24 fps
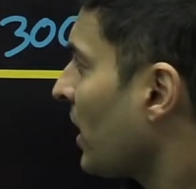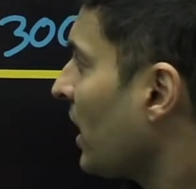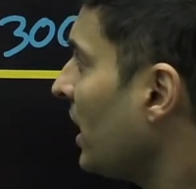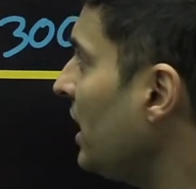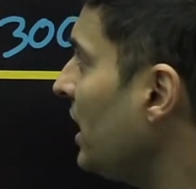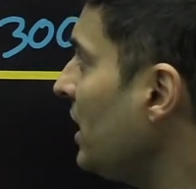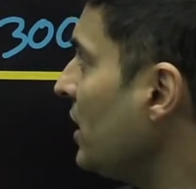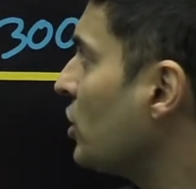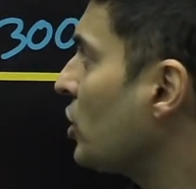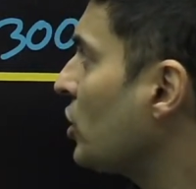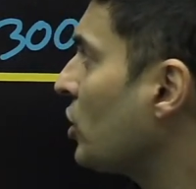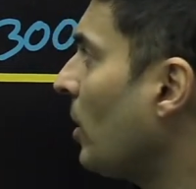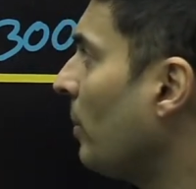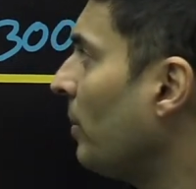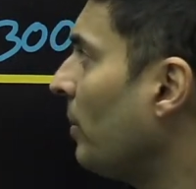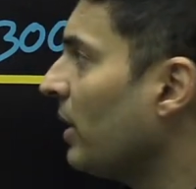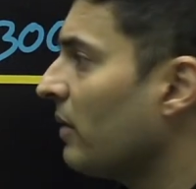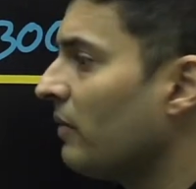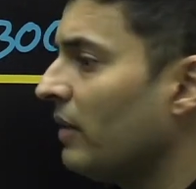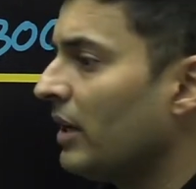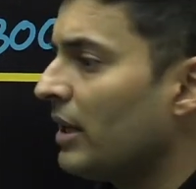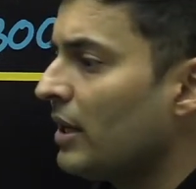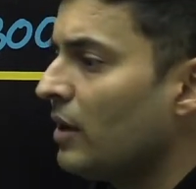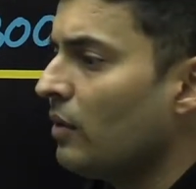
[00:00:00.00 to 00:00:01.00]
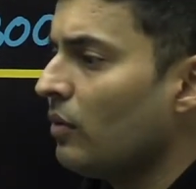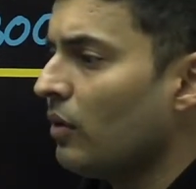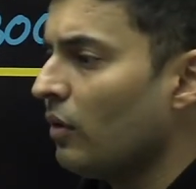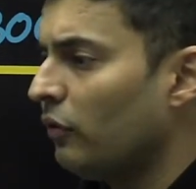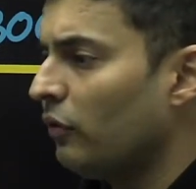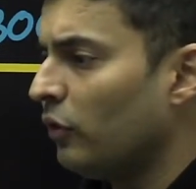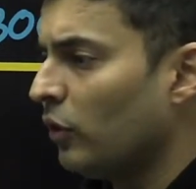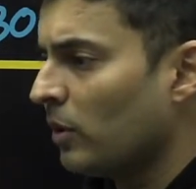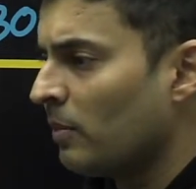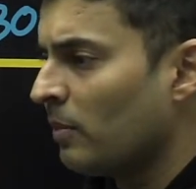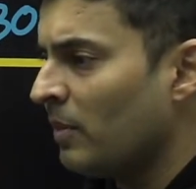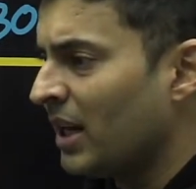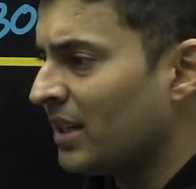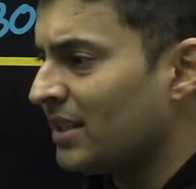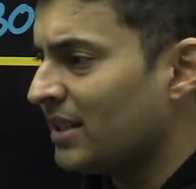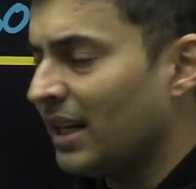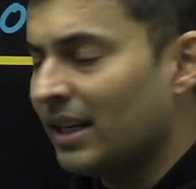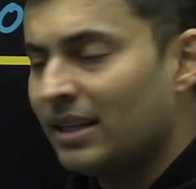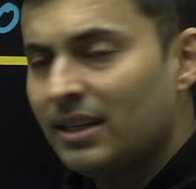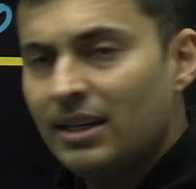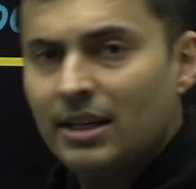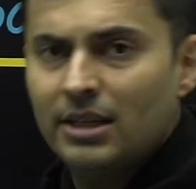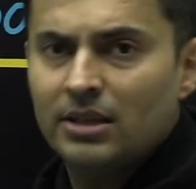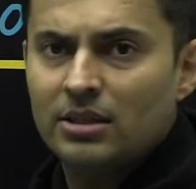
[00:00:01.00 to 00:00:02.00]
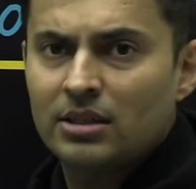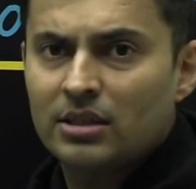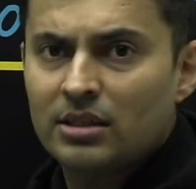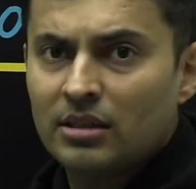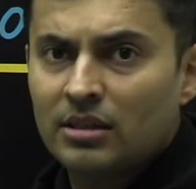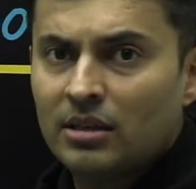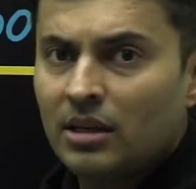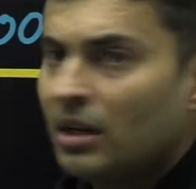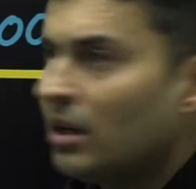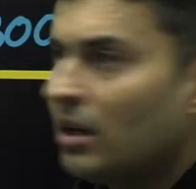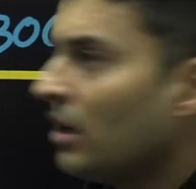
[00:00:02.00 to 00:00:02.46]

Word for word: Each topic will give you 4 marks at least.